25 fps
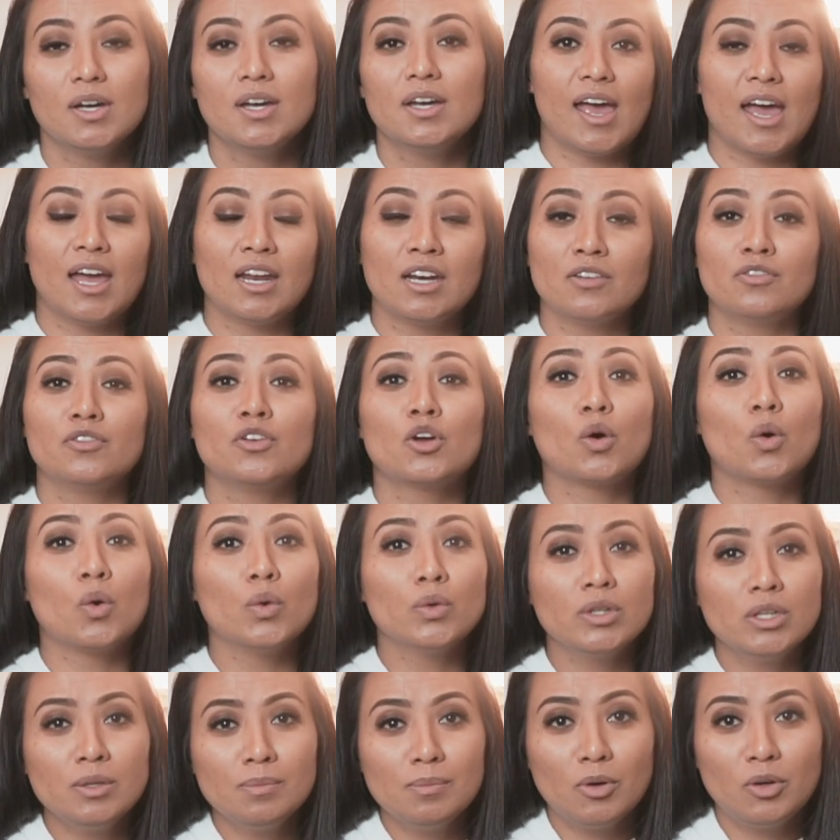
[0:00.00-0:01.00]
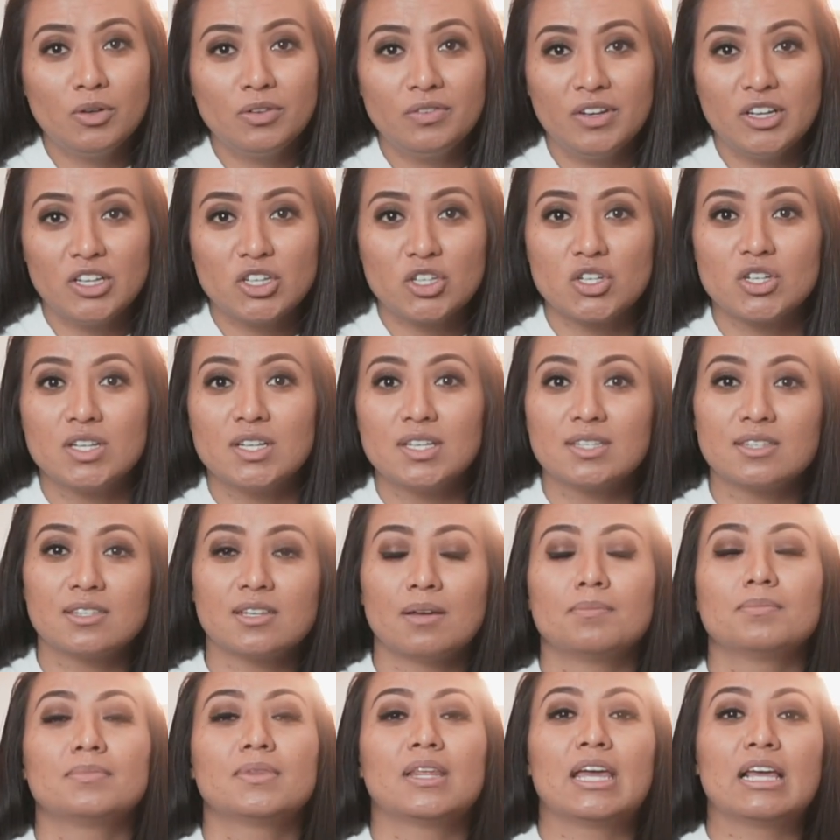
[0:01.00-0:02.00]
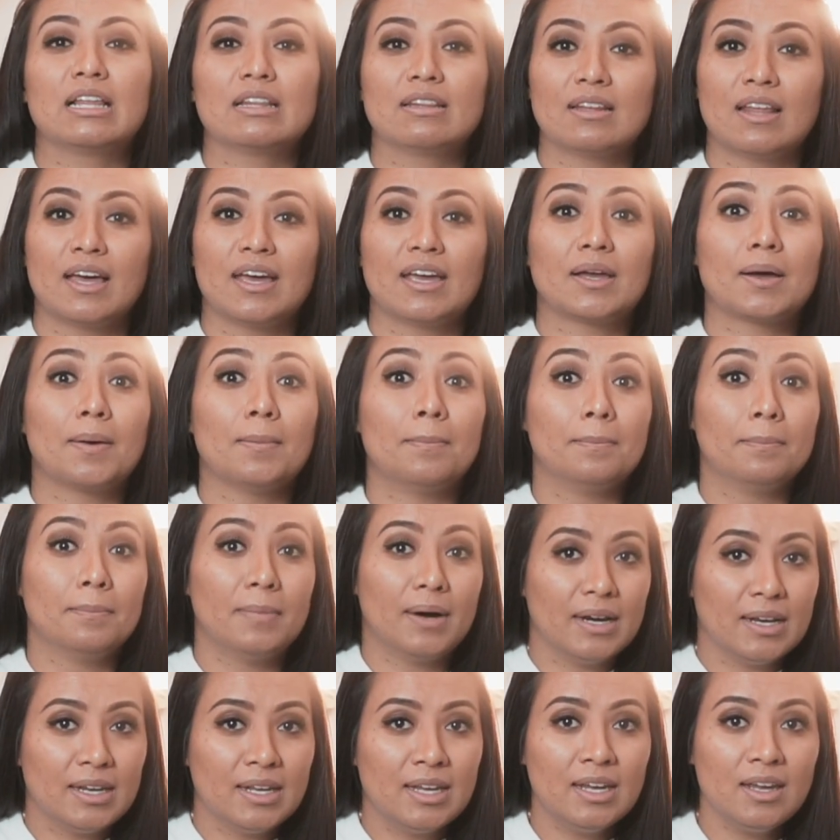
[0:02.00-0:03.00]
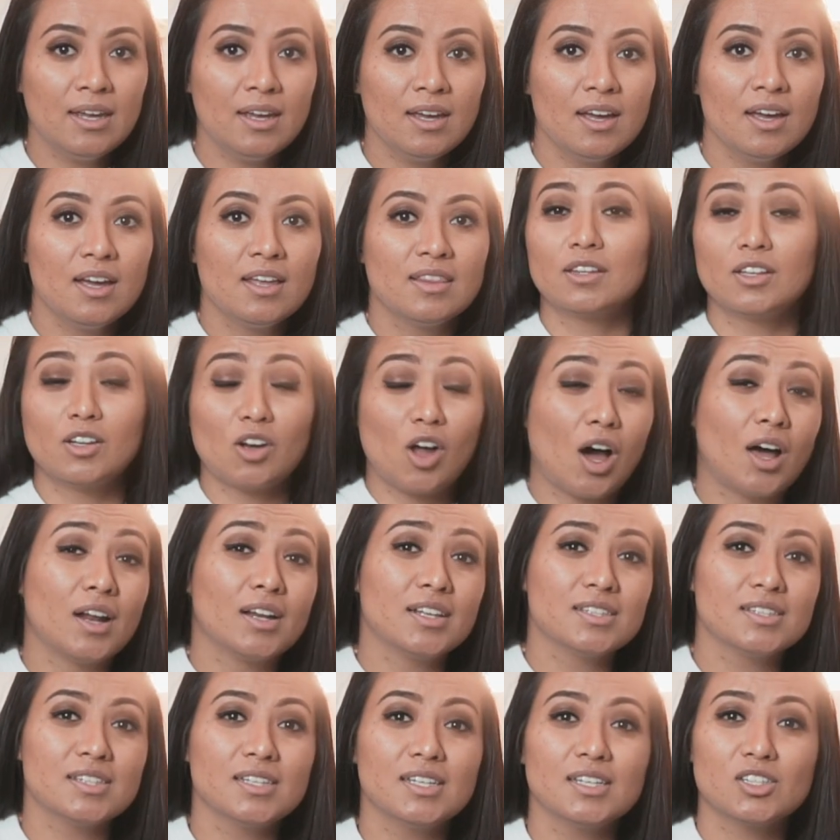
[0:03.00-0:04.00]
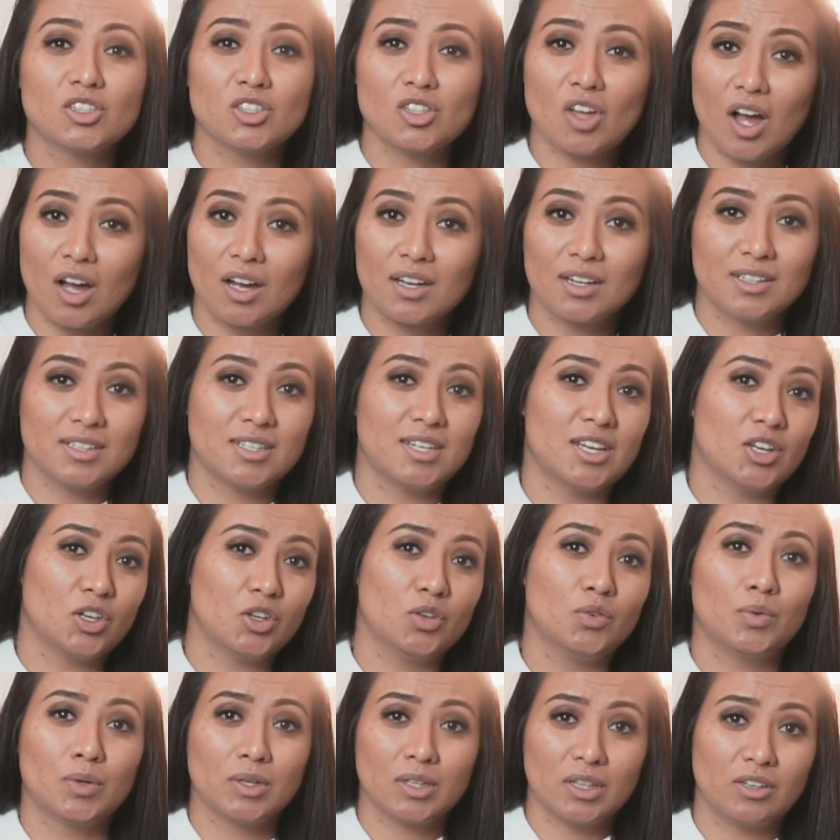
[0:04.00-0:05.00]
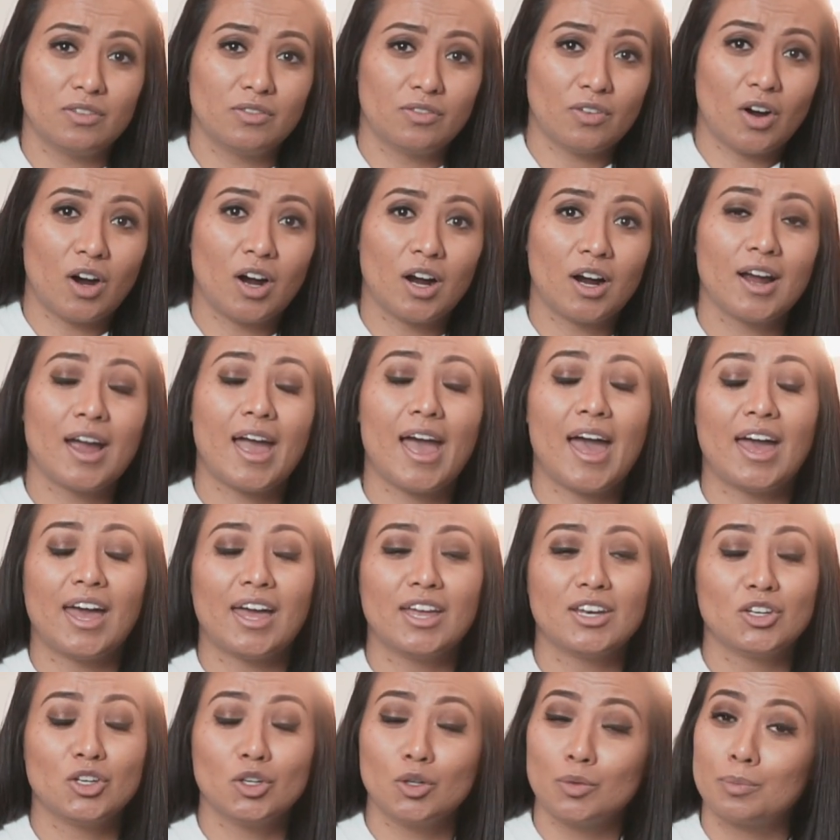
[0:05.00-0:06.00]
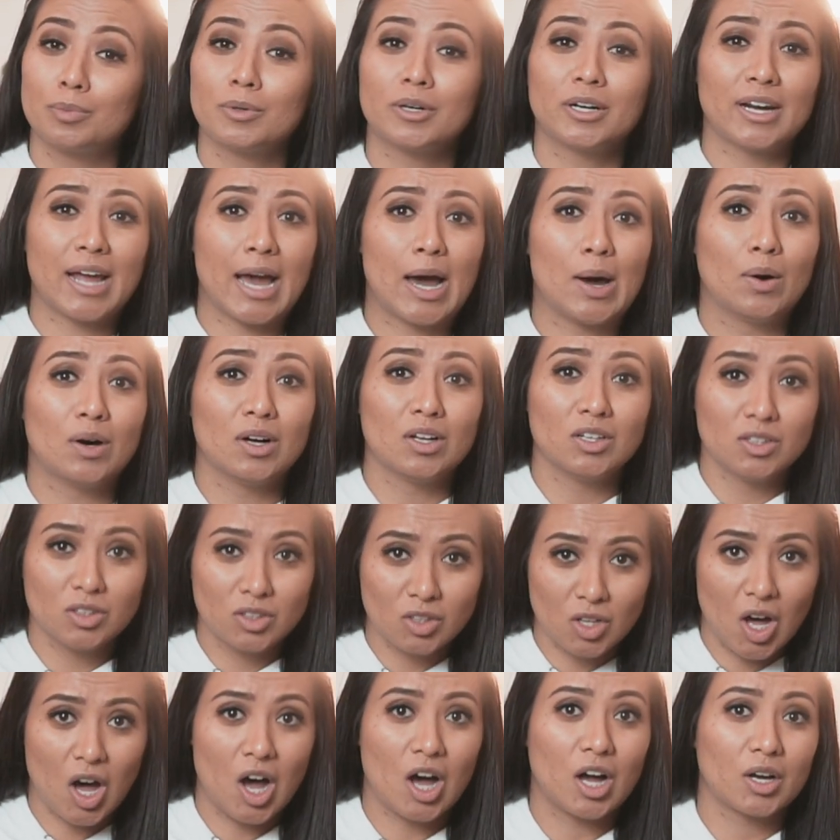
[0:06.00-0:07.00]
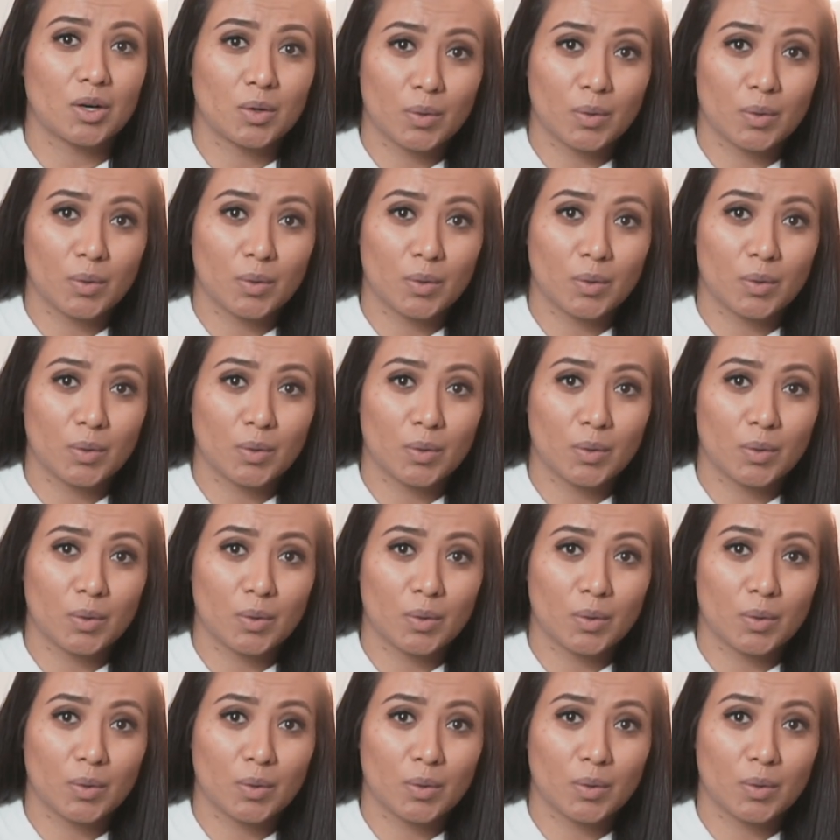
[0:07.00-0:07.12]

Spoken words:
And if your only motivation is something like money, then honestly, it's not going to take you really far and you'll burn out a lot